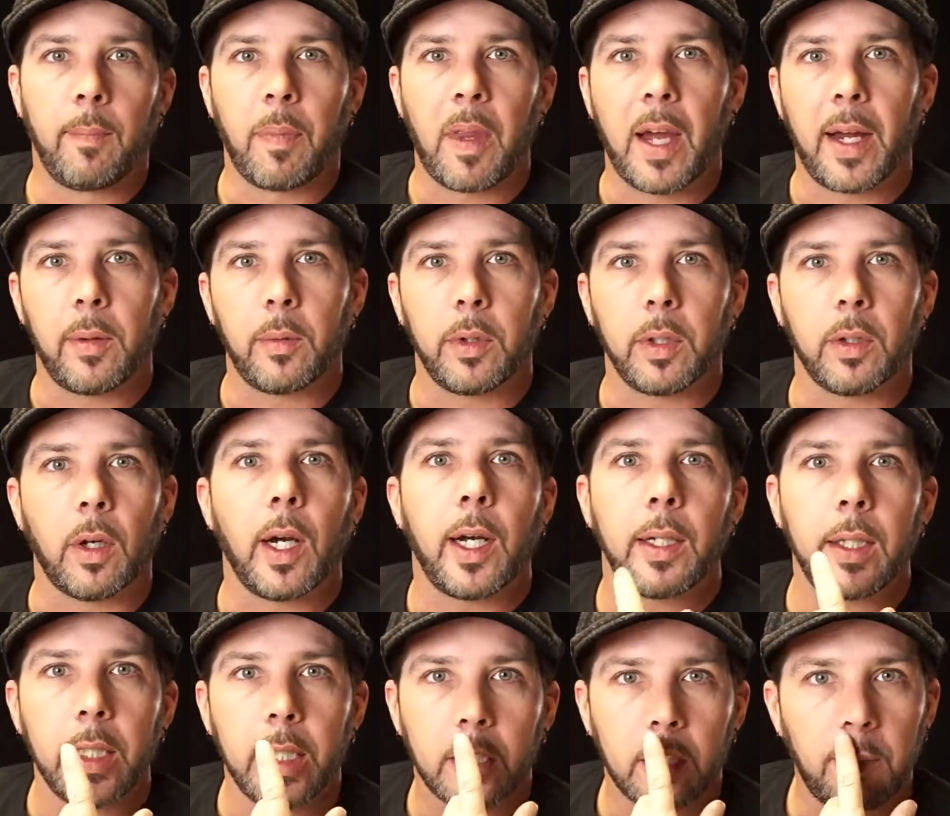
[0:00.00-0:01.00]
I would
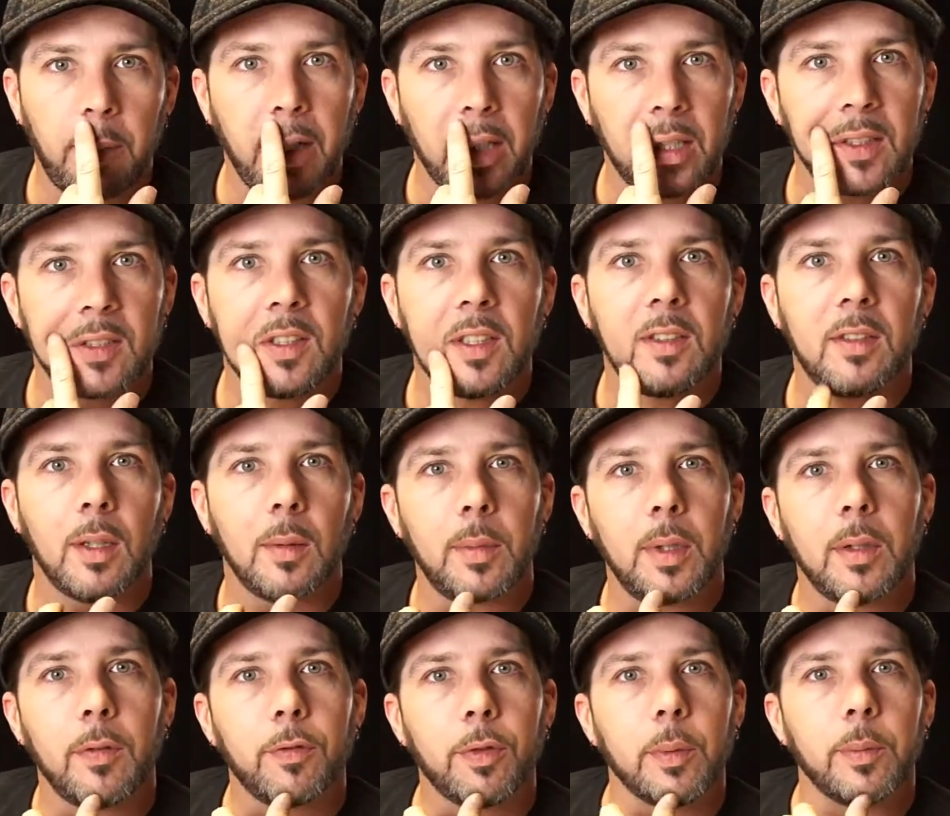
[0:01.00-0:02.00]
highly expect to see
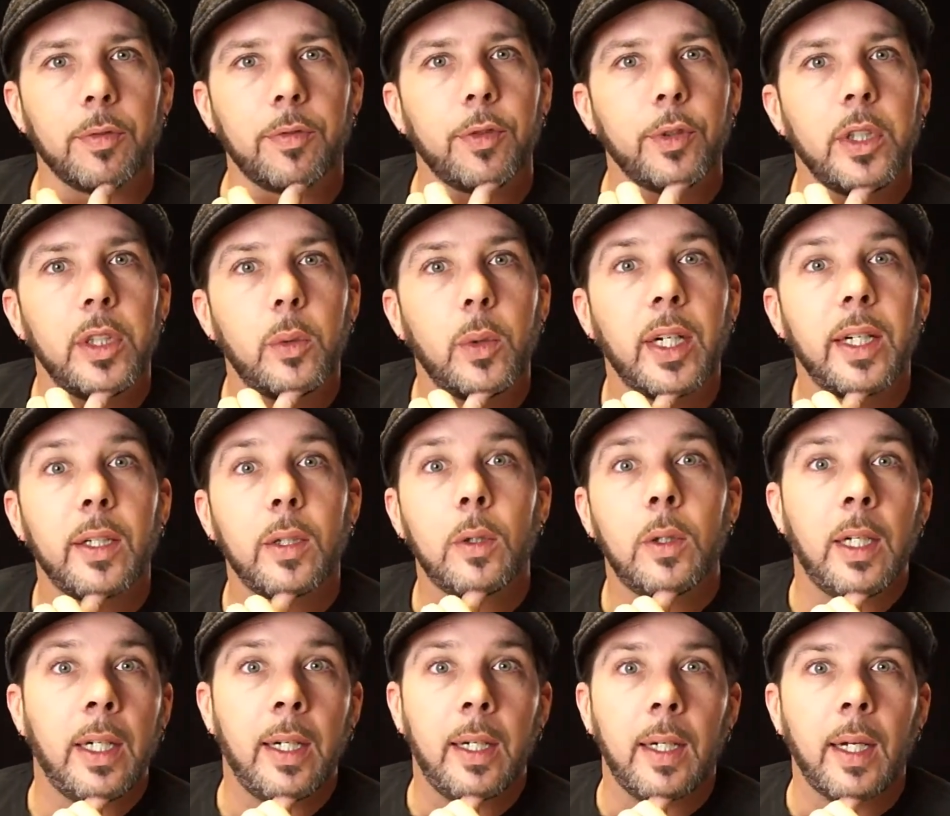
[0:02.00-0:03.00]
something from Freewell
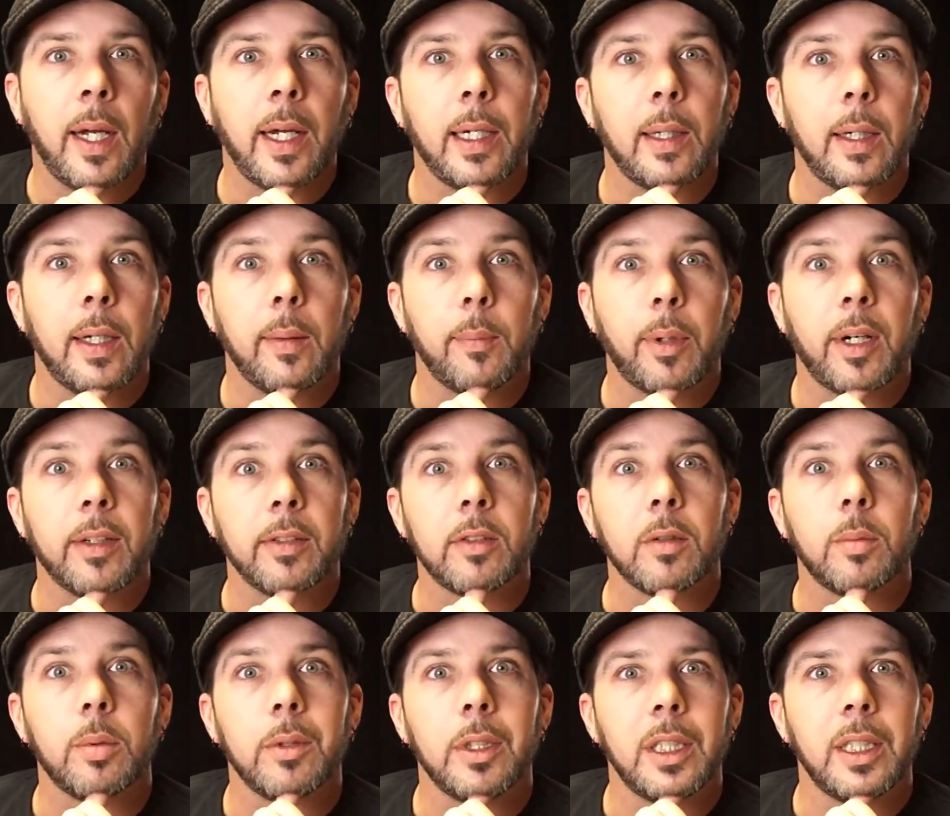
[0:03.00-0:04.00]
and
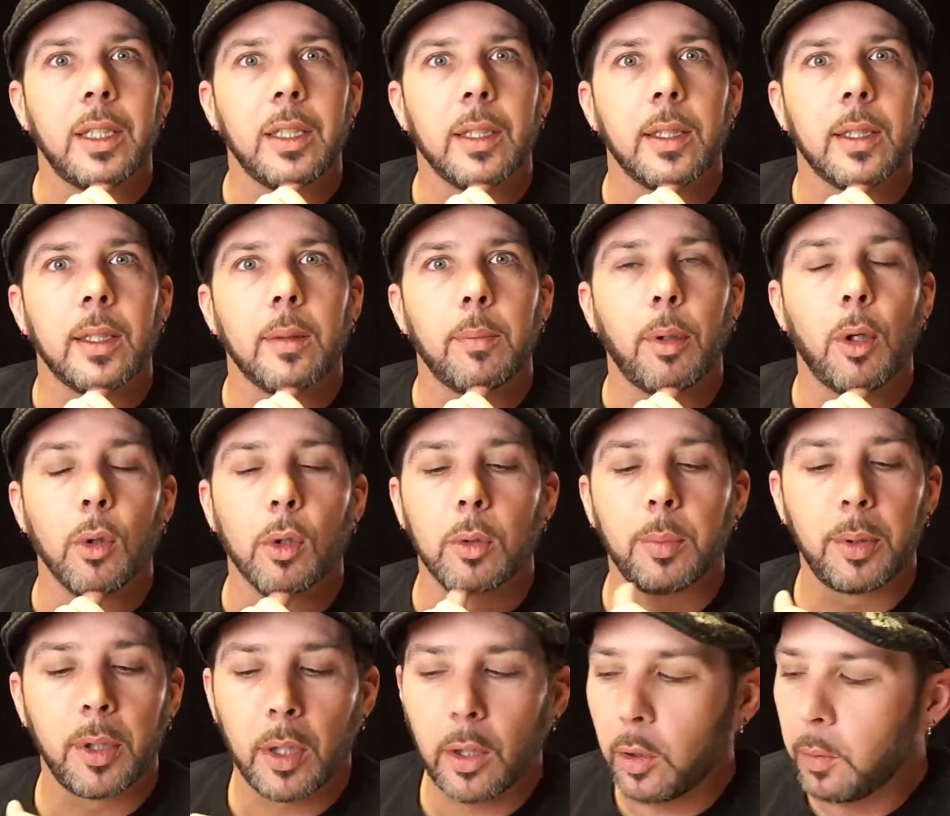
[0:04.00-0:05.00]
possibly Polar
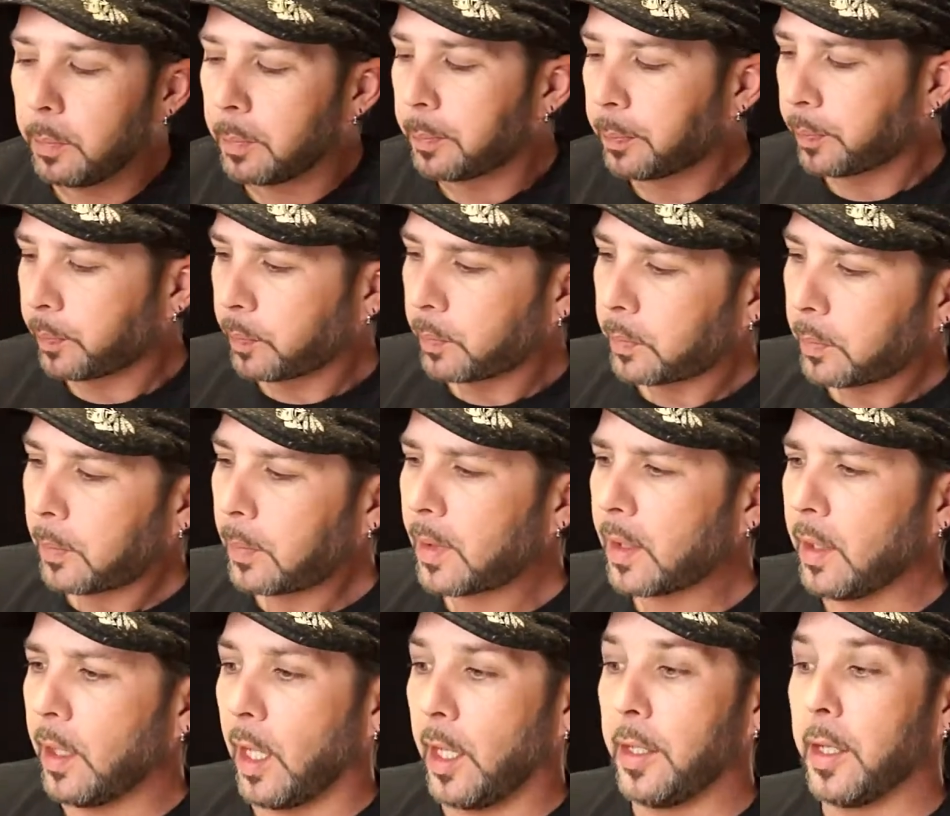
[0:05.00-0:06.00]
Pro.
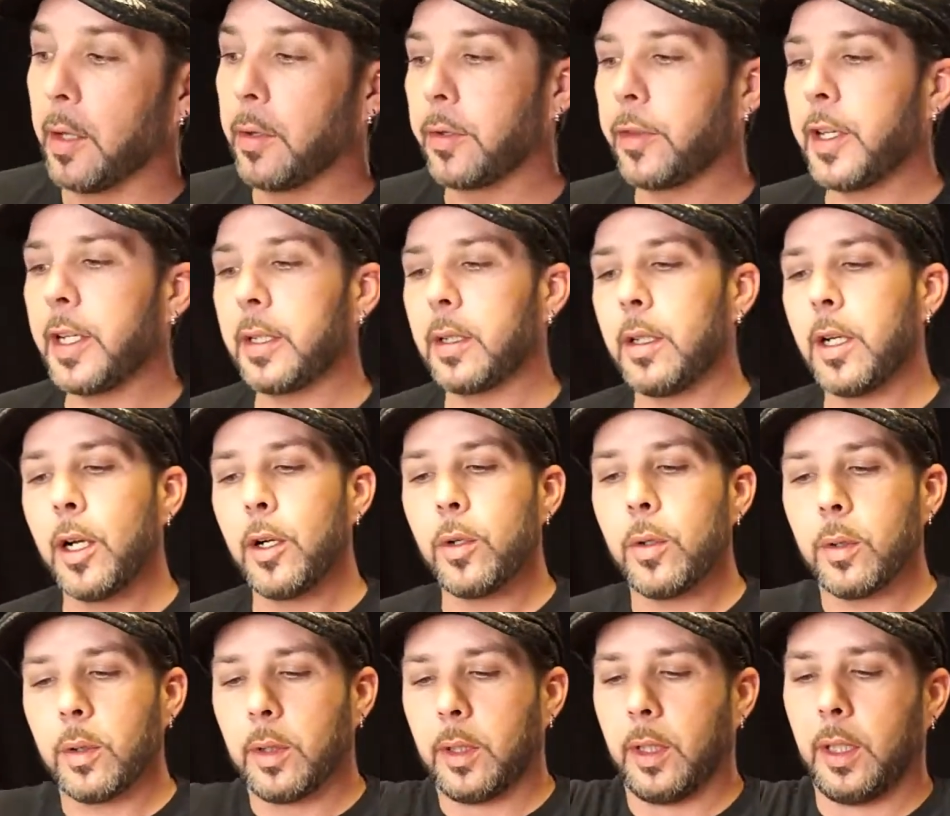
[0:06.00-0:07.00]
Another thing to note,